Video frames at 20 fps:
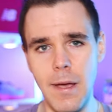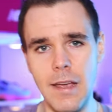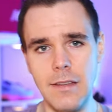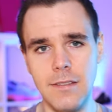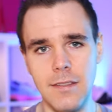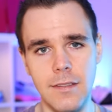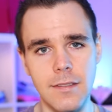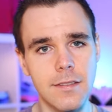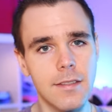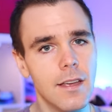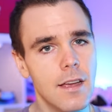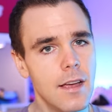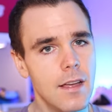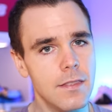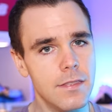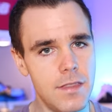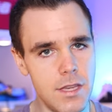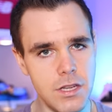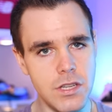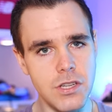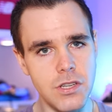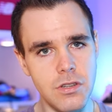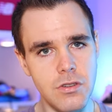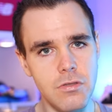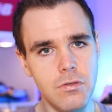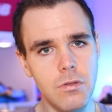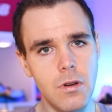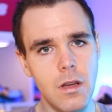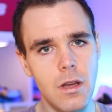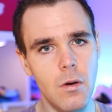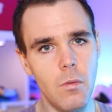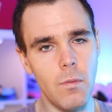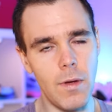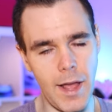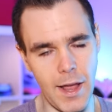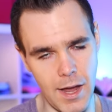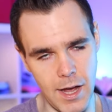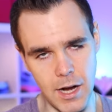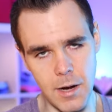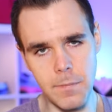paces, this shoe, when
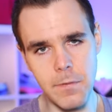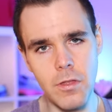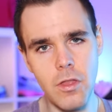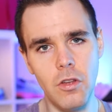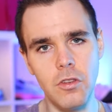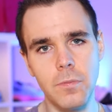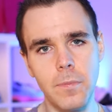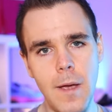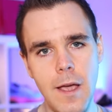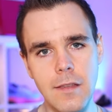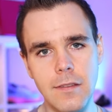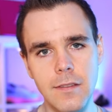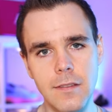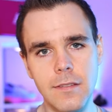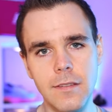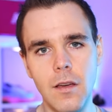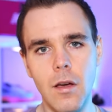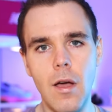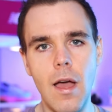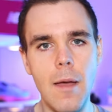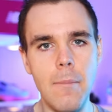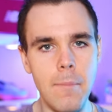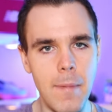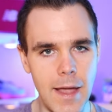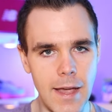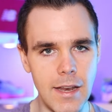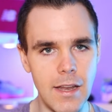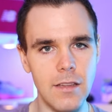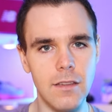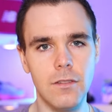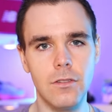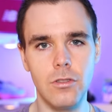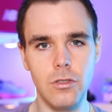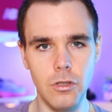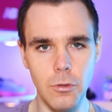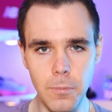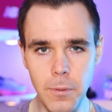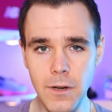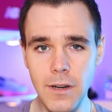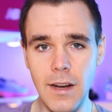I got up to those paces, made it
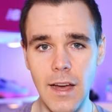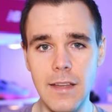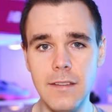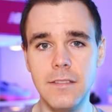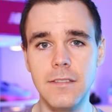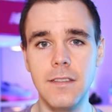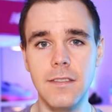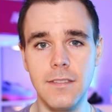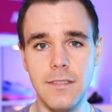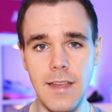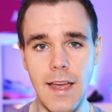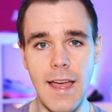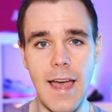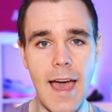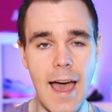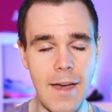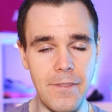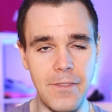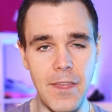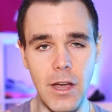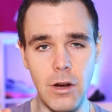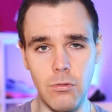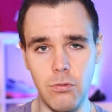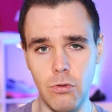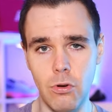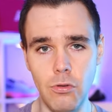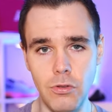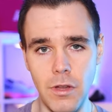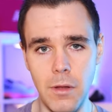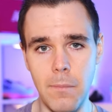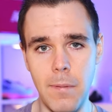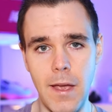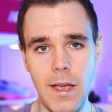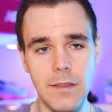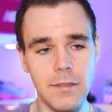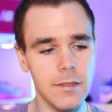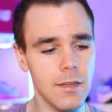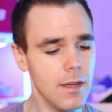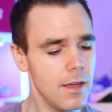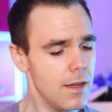super nice to stay at that cruising
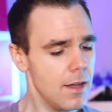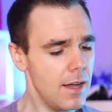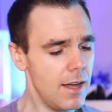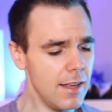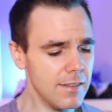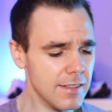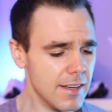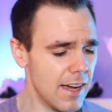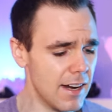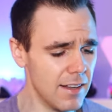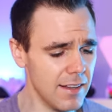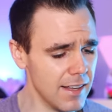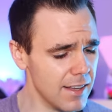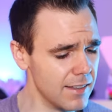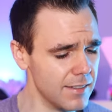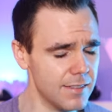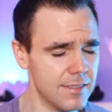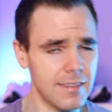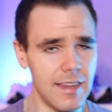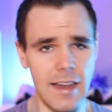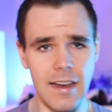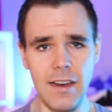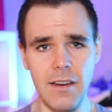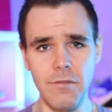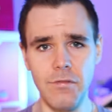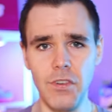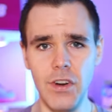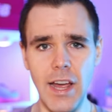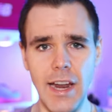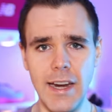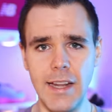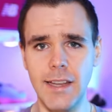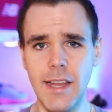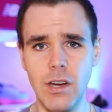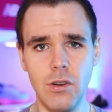pace. It's kind of like a set it and forget it,